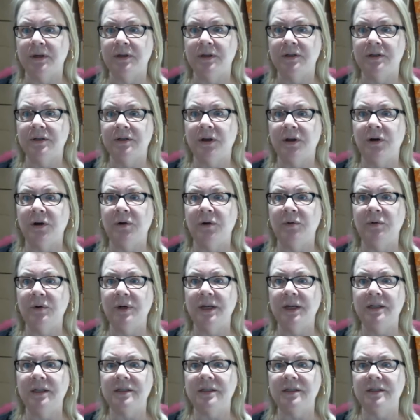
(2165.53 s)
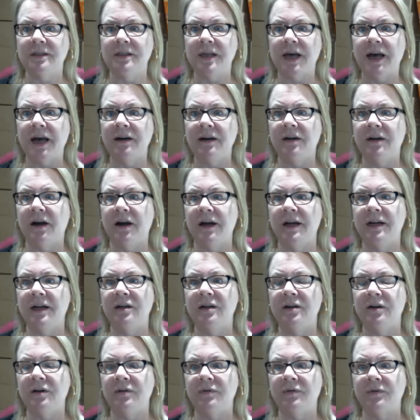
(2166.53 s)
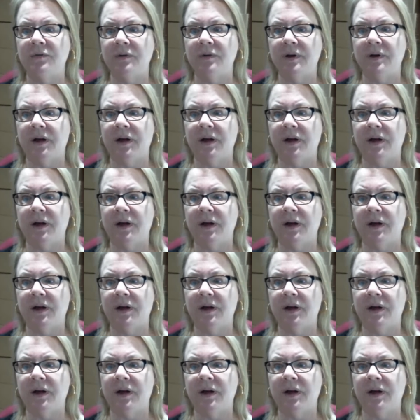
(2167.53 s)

So it's that kind of